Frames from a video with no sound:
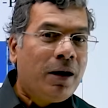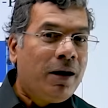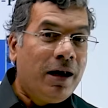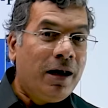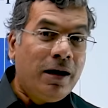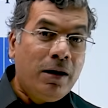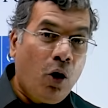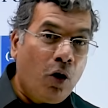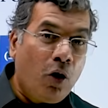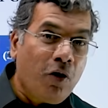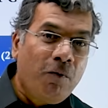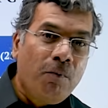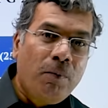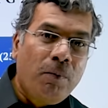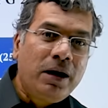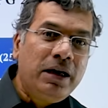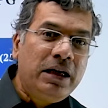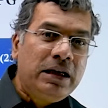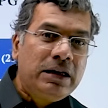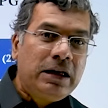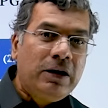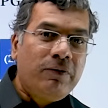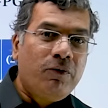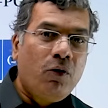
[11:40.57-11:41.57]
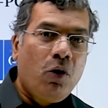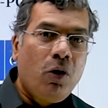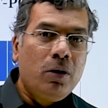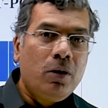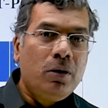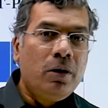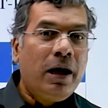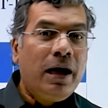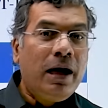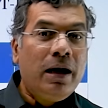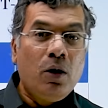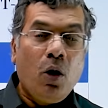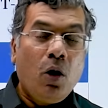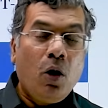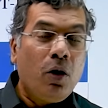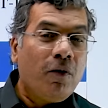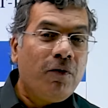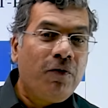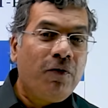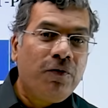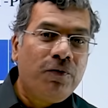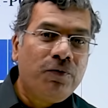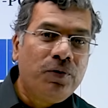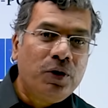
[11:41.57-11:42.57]
a lot of money is involved a lot
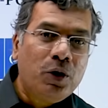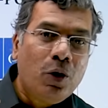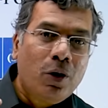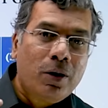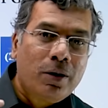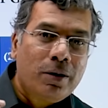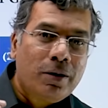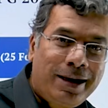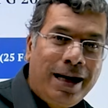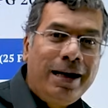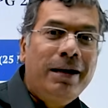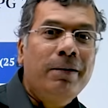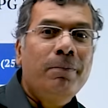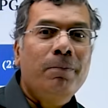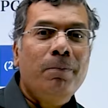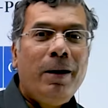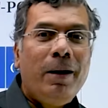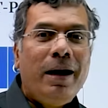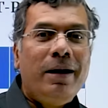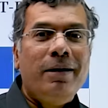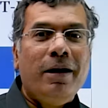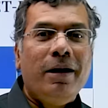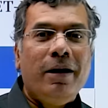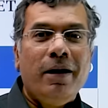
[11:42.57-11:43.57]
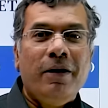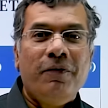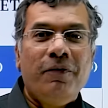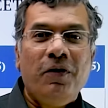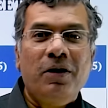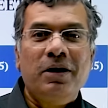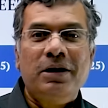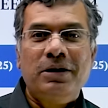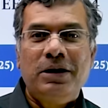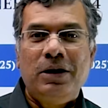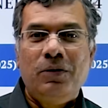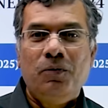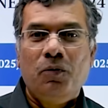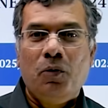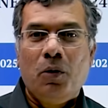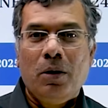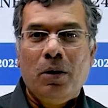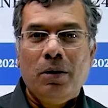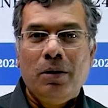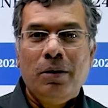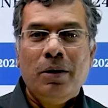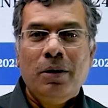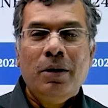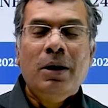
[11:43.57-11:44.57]
of your time and effort is
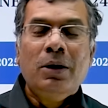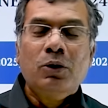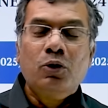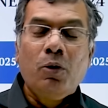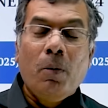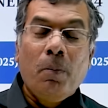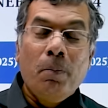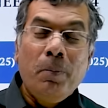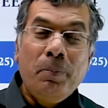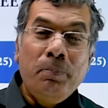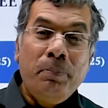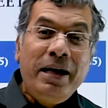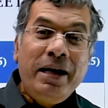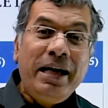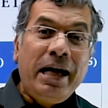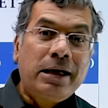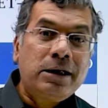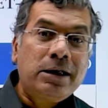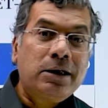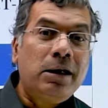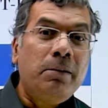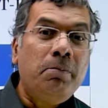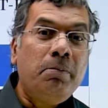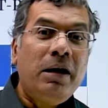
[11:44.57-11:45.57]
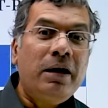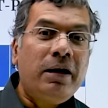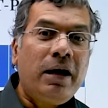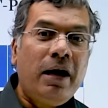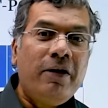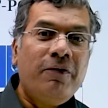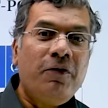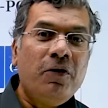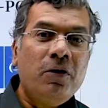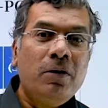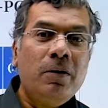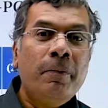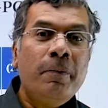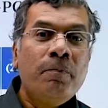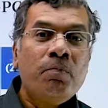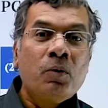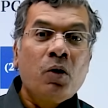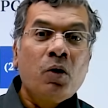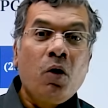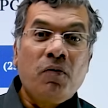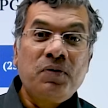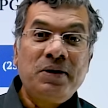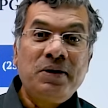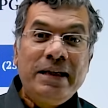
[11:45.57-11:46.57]
involved so be extremely careful
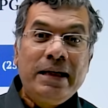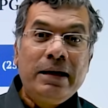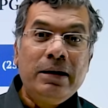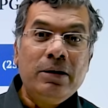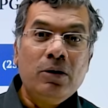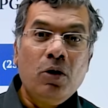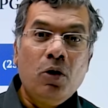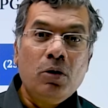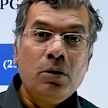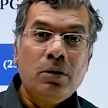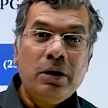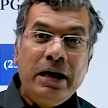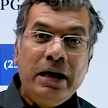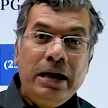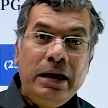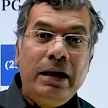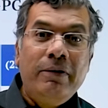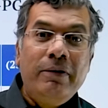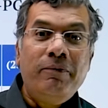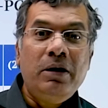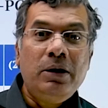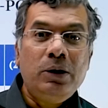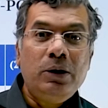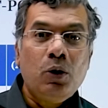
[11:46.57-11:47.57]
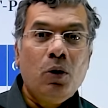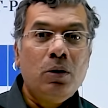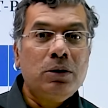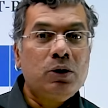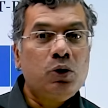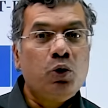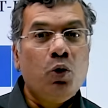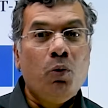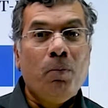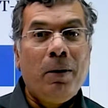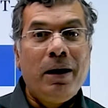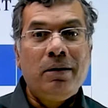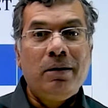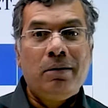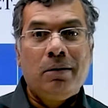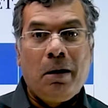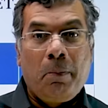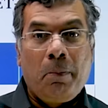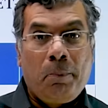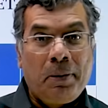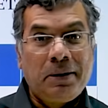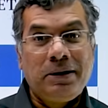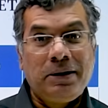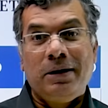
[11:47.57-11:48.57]
of seeking out individuals who might
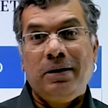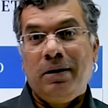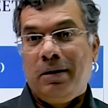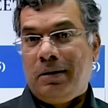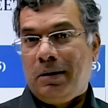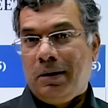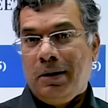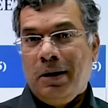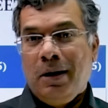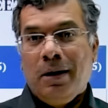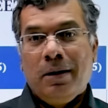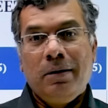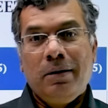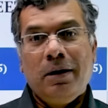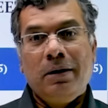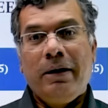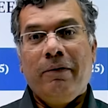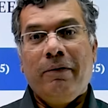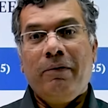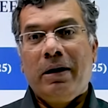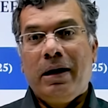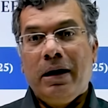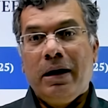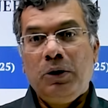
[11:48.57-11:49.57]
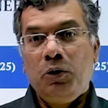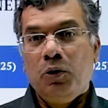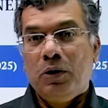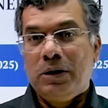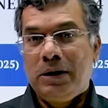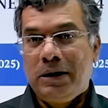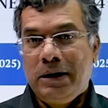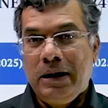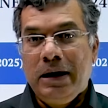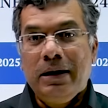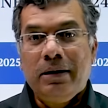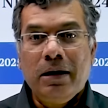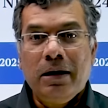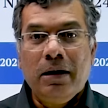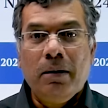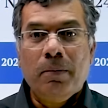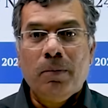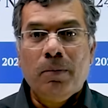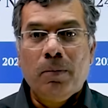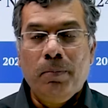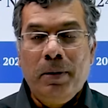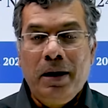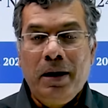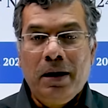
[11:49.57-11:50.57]
represent that they will get you a seat in a
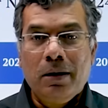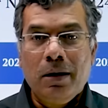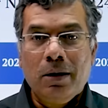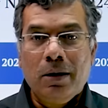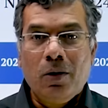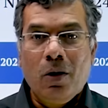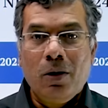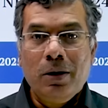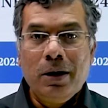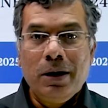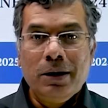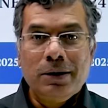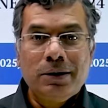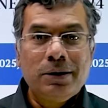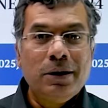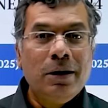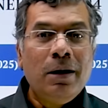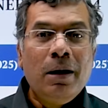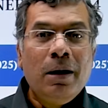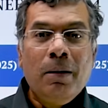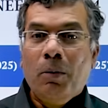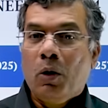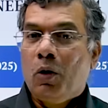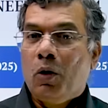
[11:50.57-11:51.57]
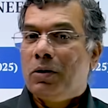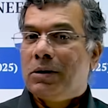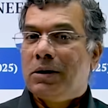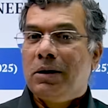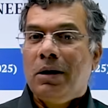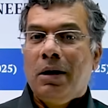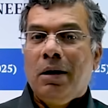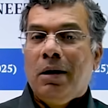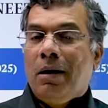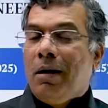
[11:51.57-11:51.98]
medical college because